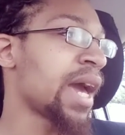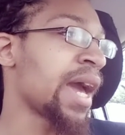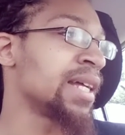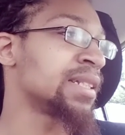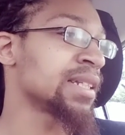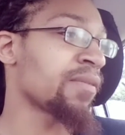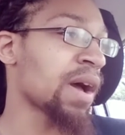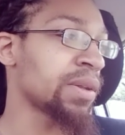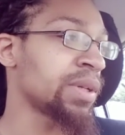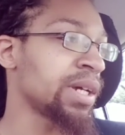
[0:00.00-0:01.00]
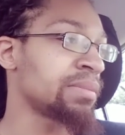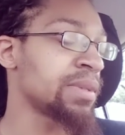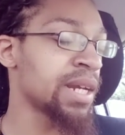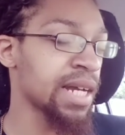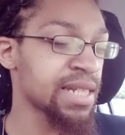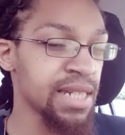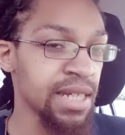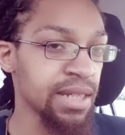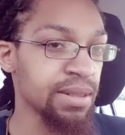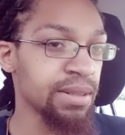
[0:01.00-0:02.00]
And since I follow them, then I
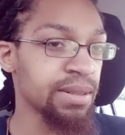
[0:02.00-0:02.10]
see it.